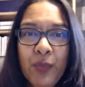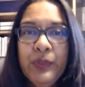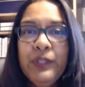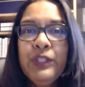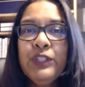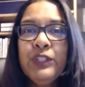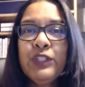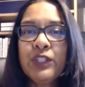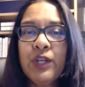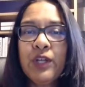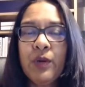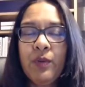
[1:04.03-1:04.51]
we
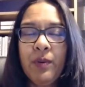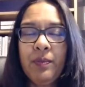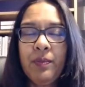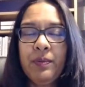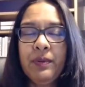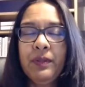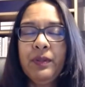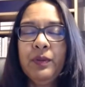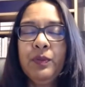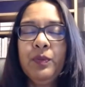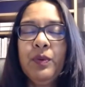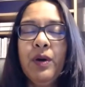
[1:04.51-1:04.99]
show up
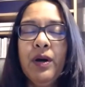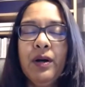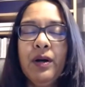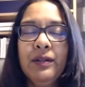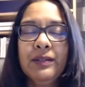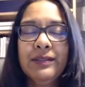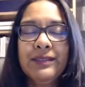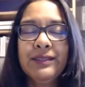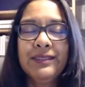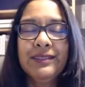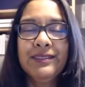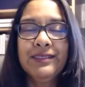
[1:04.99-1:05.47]
in the
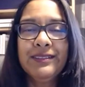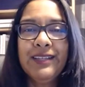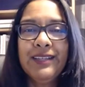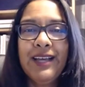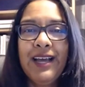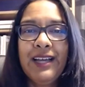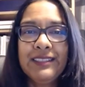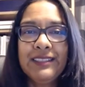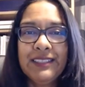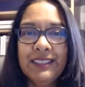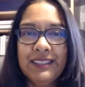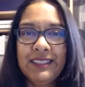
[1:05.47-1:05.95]
world,
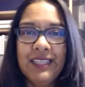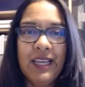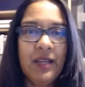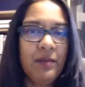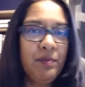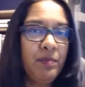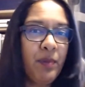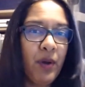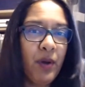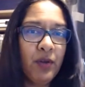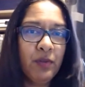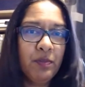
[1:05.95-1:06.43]
as I
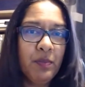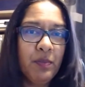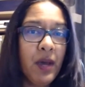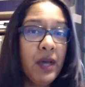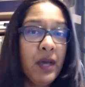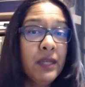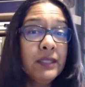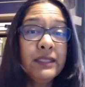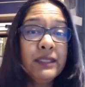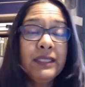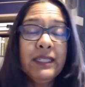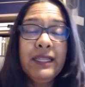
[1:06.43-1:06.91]
said, both
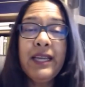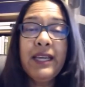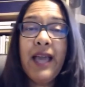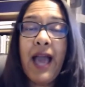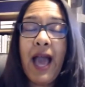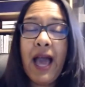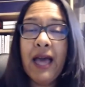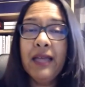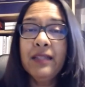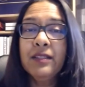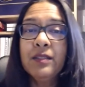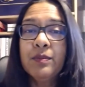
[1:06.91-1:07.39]
personally
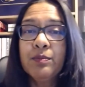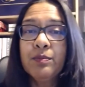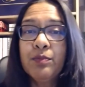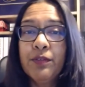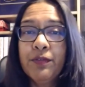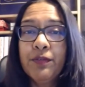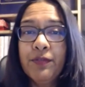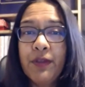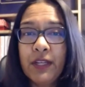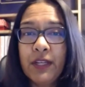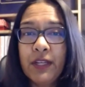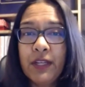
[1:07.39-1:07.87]
and
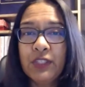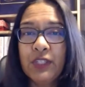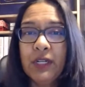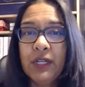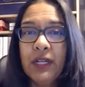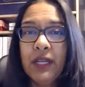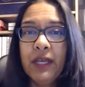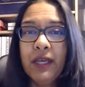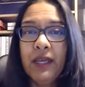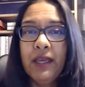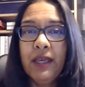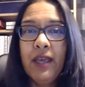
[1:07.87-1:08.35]

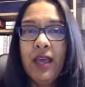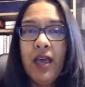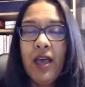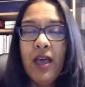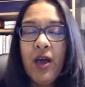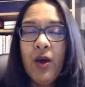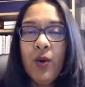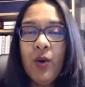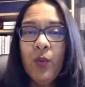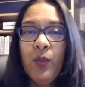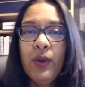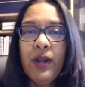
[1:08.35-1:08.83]
professionally,
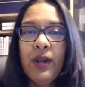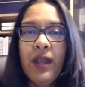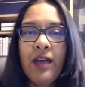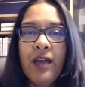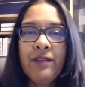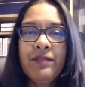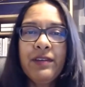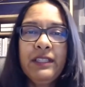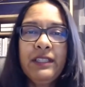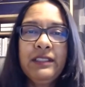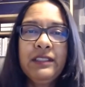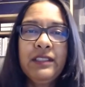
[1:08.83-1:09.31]
will
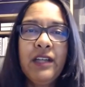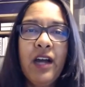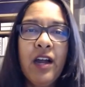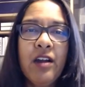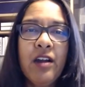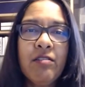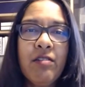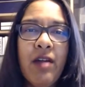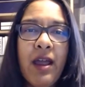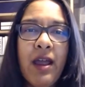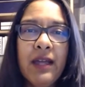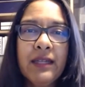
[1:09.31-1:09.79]
have a
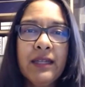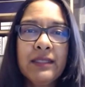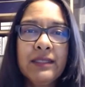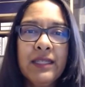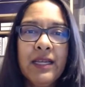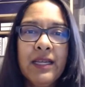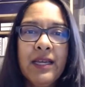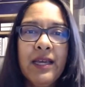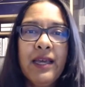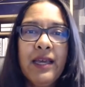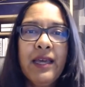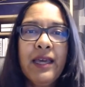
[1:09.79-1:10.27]
direct
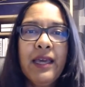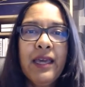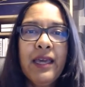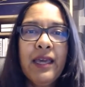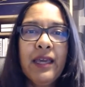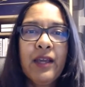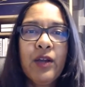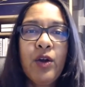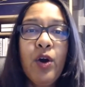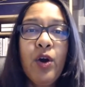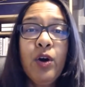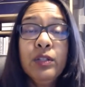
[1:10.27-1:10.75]

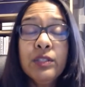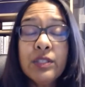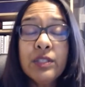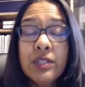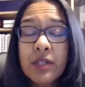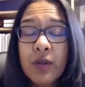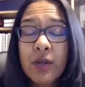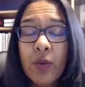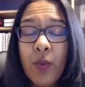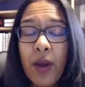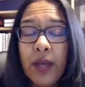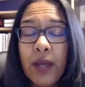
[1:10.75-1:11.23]

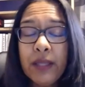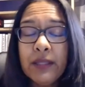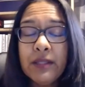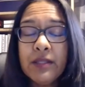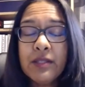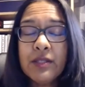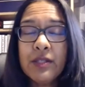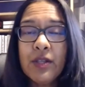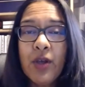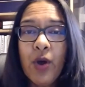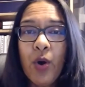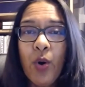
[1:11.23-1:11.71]

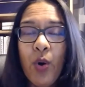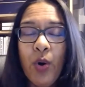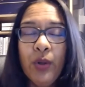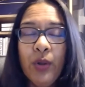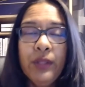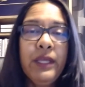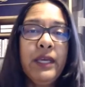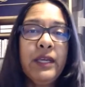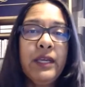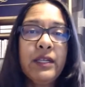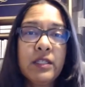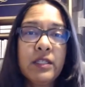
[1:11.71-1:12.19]
consequence
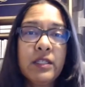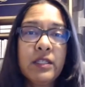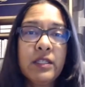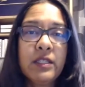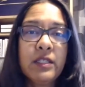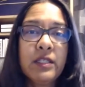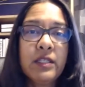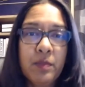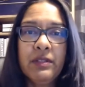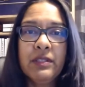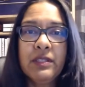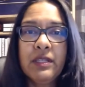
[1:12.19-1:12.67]
on the
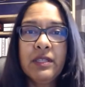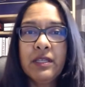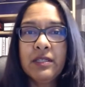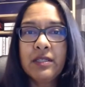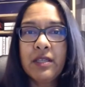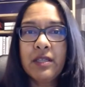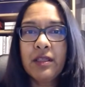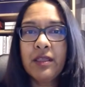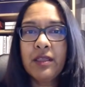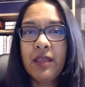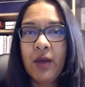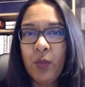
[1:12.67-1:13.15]

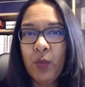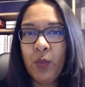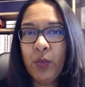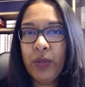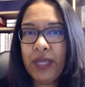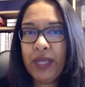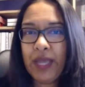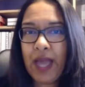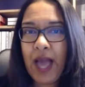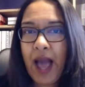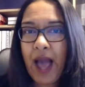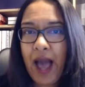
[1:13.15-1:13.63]
experiences that
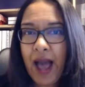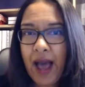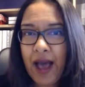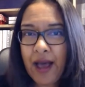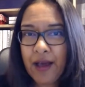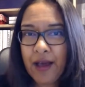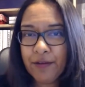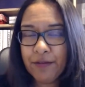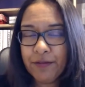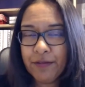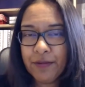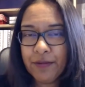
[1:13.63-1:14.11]
we
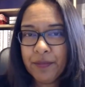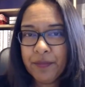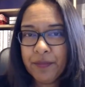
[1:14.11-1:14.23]
have.